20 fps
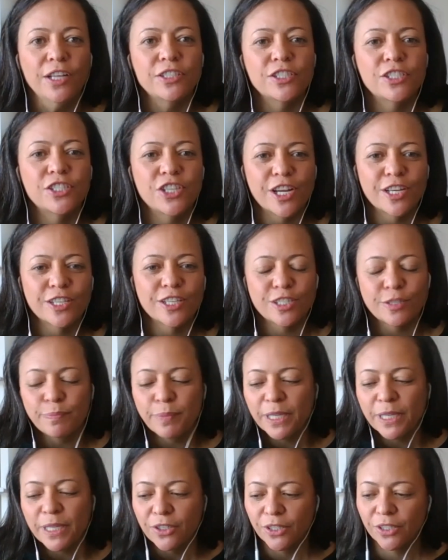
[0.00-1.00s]
Just
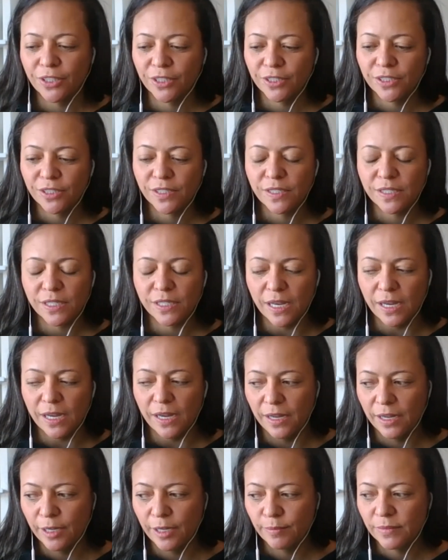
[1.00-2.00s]
because
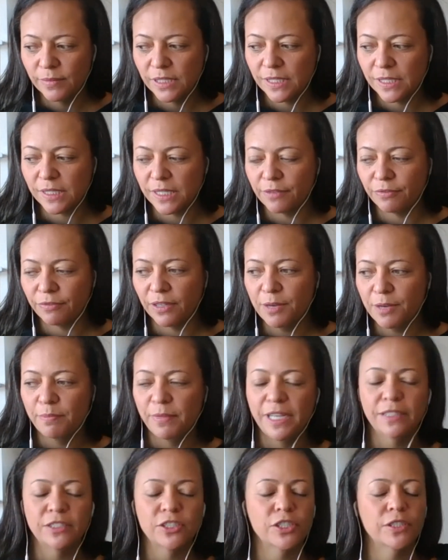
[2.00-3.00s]
Stephán
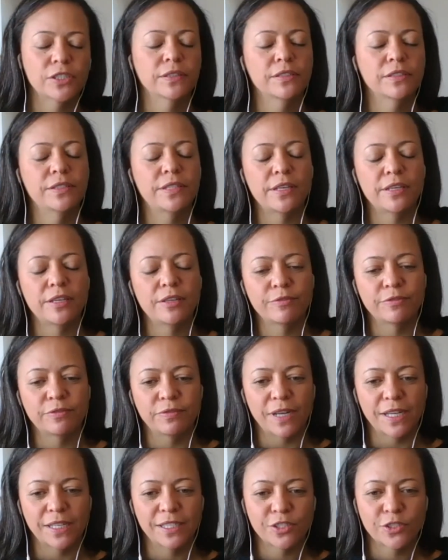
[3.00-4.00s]
mentioned the
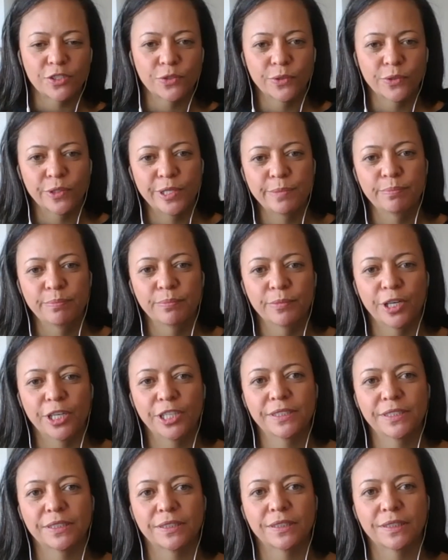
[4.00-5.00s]
Viceroy
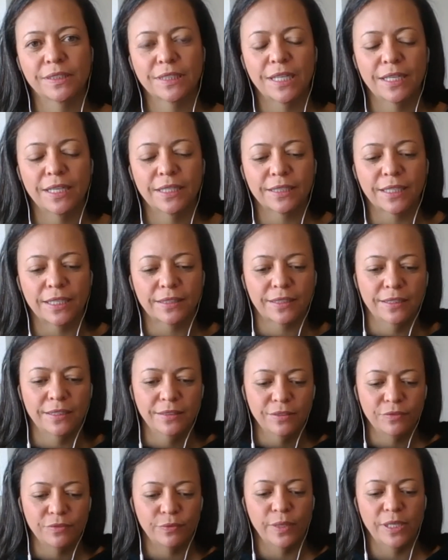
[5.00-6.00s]
model, I kind
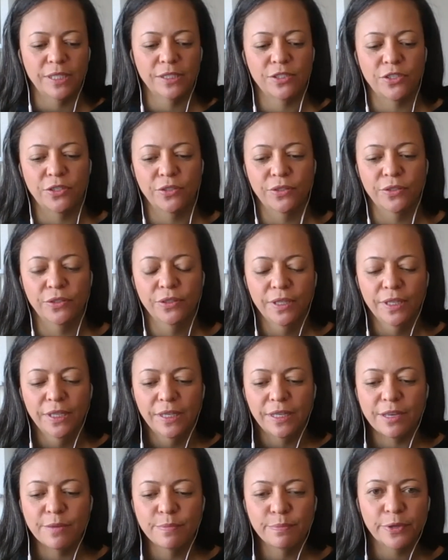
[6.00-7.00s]
of want to
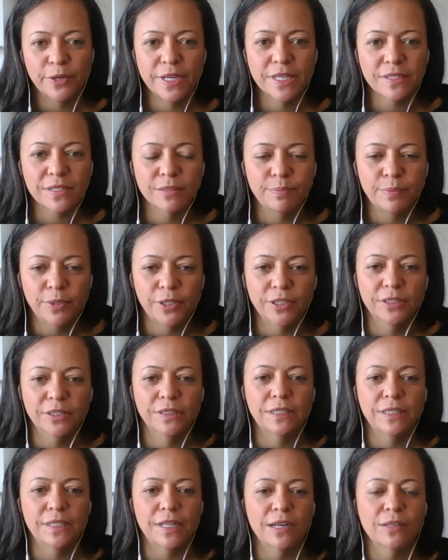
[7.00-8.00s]
impress
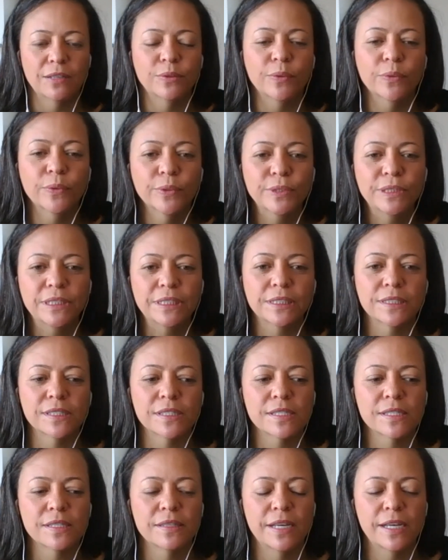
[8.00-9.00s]
upon our audience
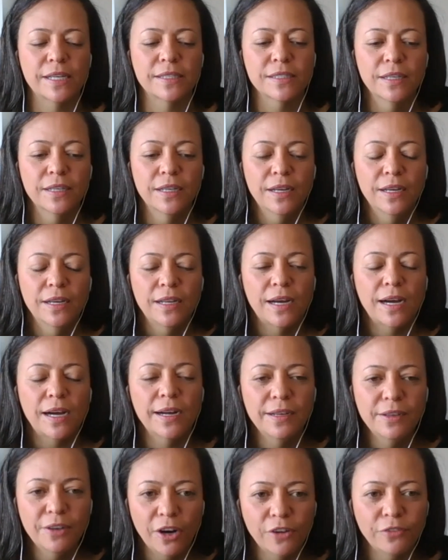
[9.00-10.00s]
that
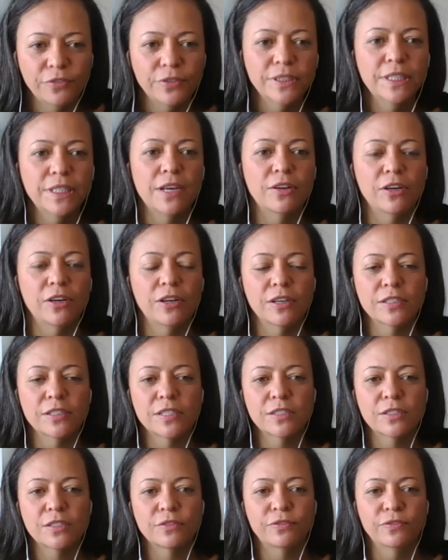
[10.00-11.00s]
I often get
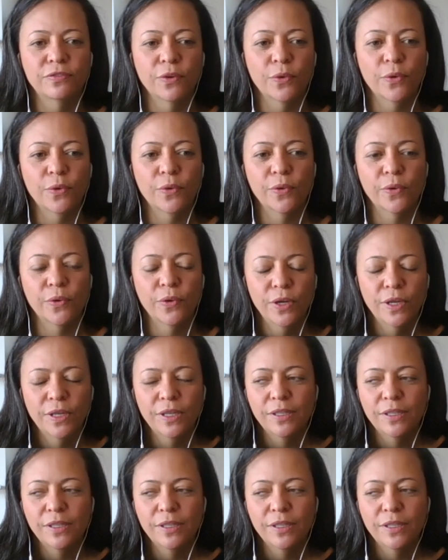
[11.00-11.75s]
asked for